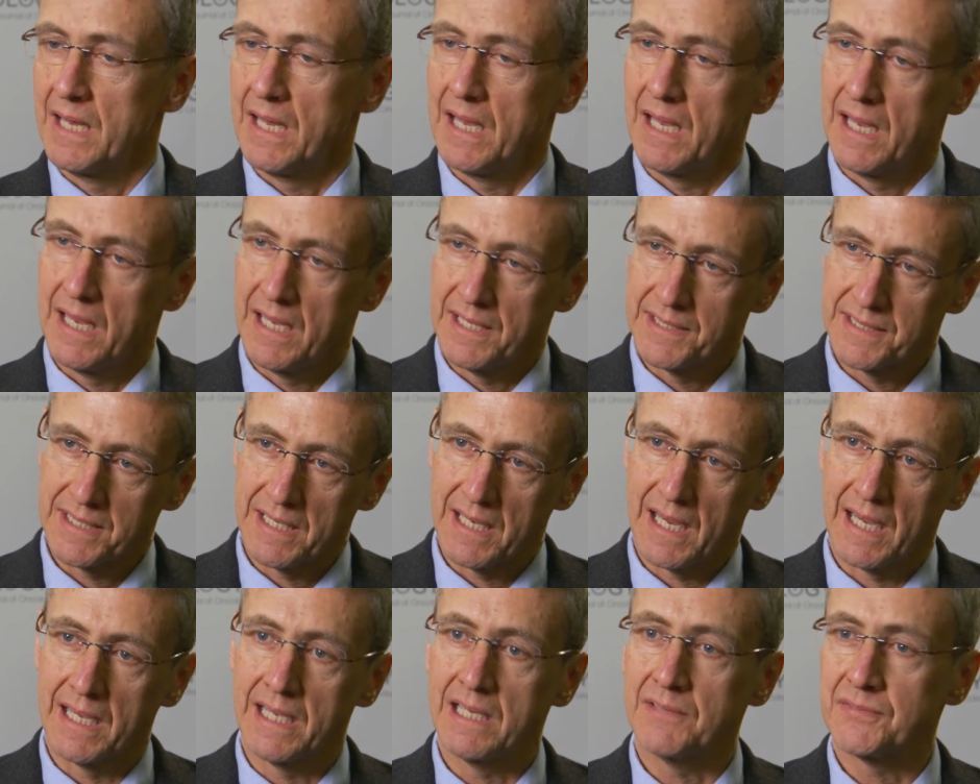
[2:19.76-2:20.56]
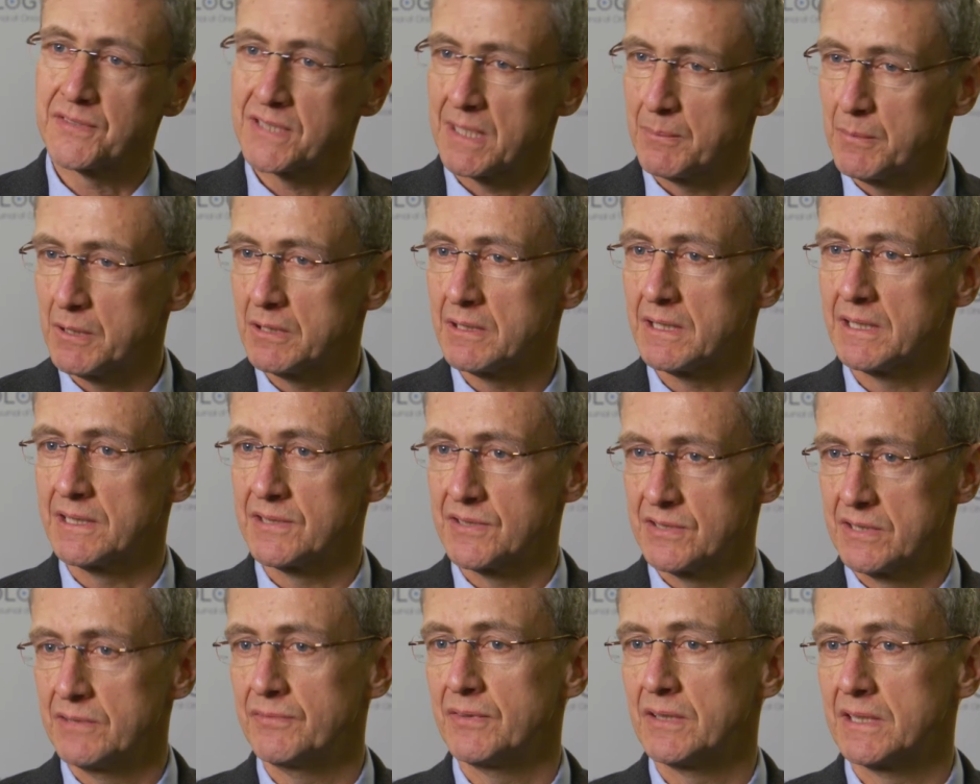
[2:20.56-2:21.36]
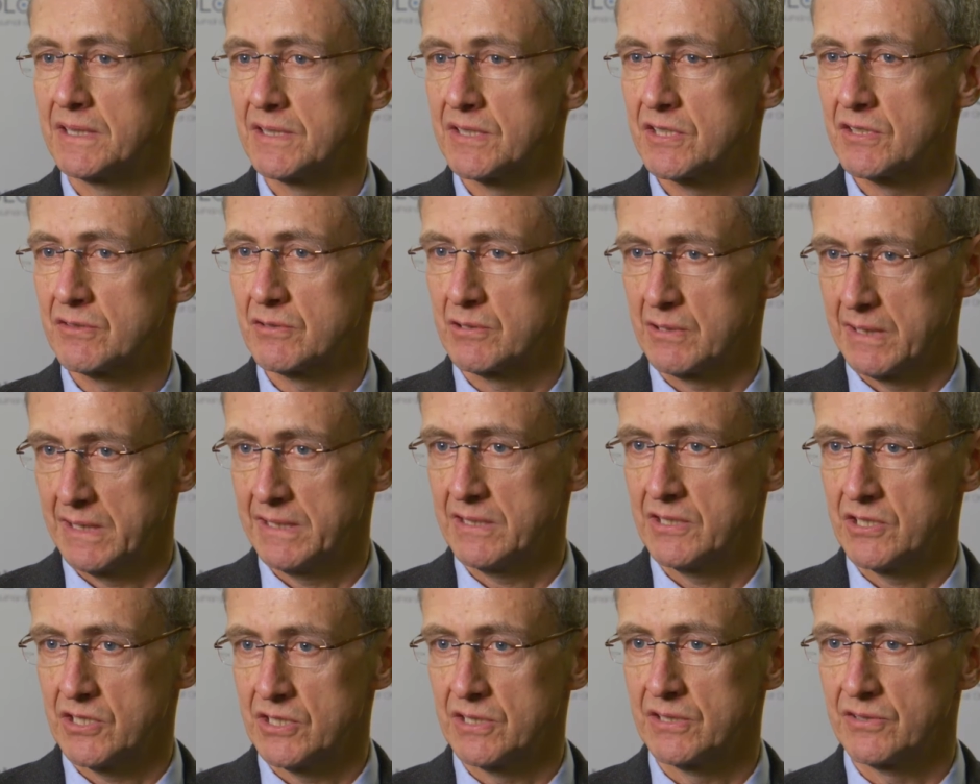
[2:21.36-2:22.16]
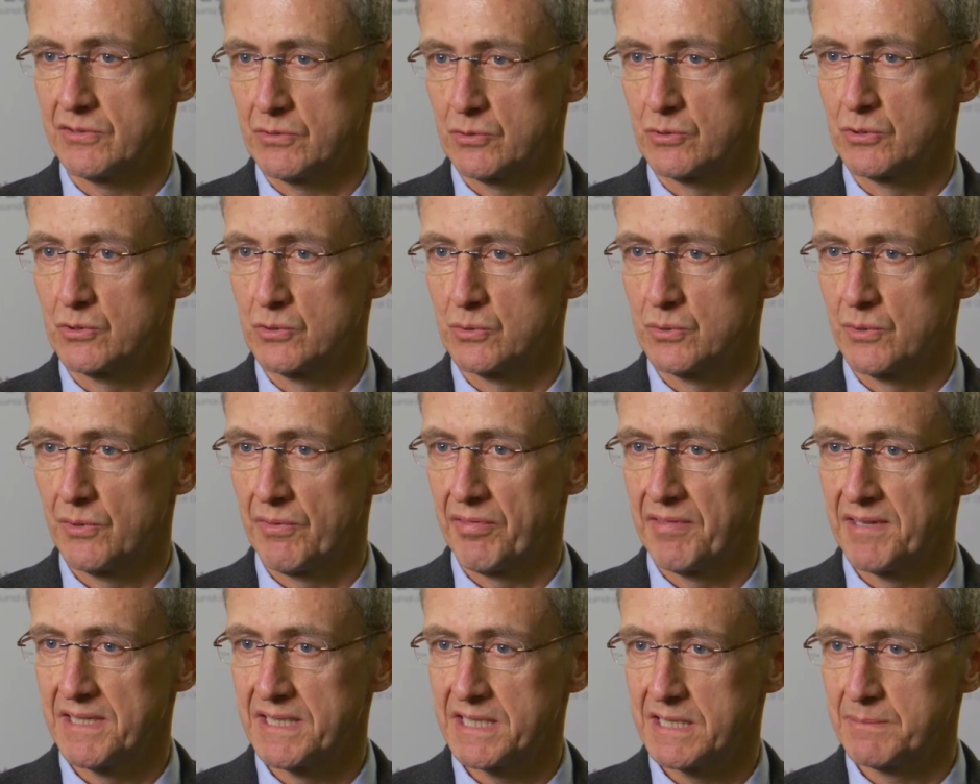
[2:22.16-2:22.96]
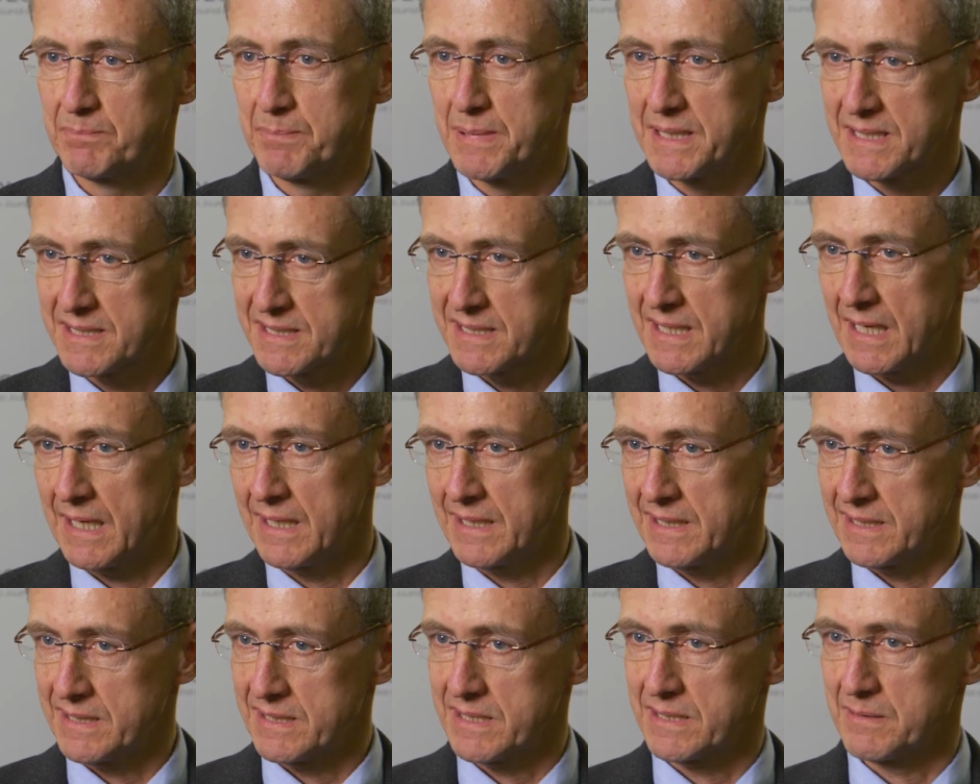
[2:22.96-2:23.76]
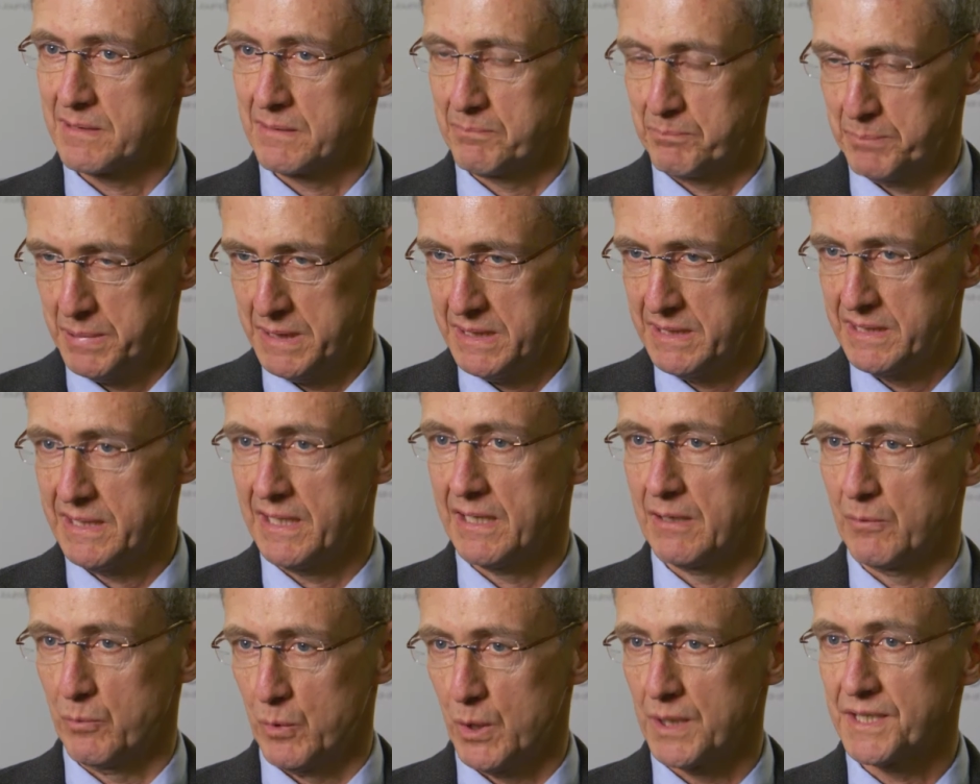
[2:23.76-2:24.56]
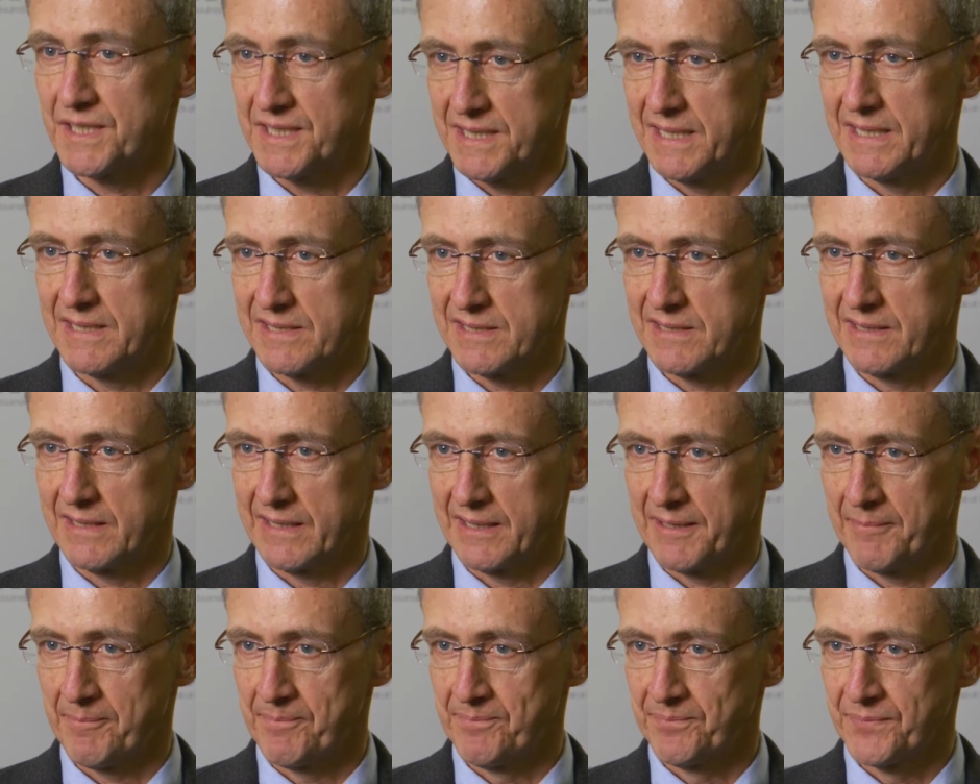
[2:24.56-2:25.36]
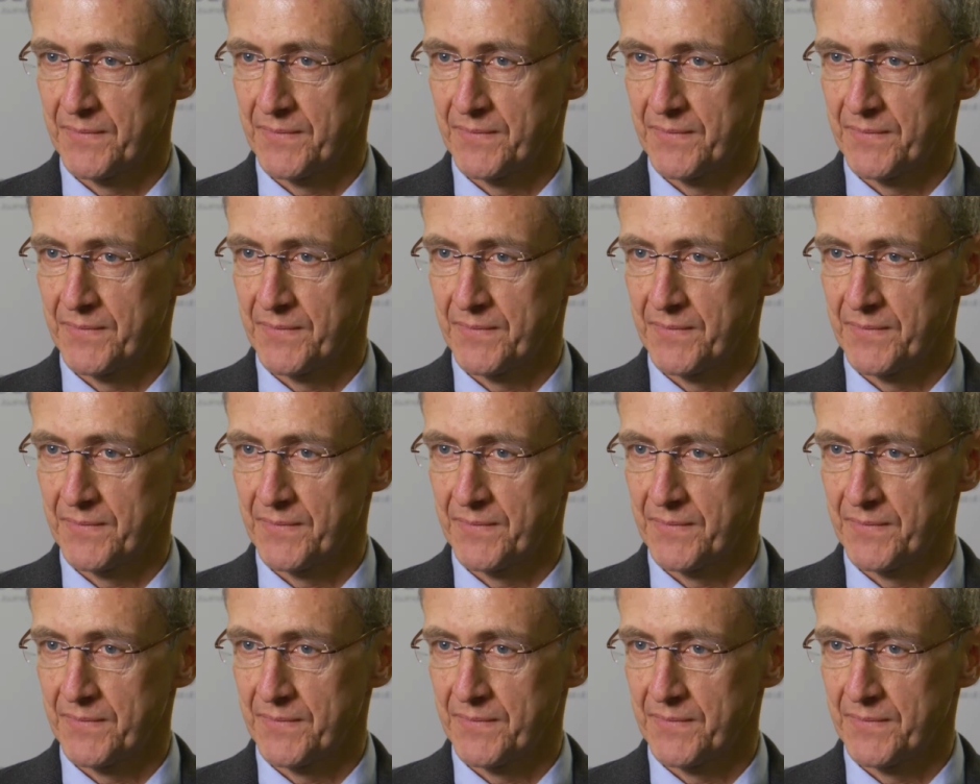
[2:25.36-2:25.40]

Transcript: And uh, I have summarized different strategies to do this besides the PD-L1 testing.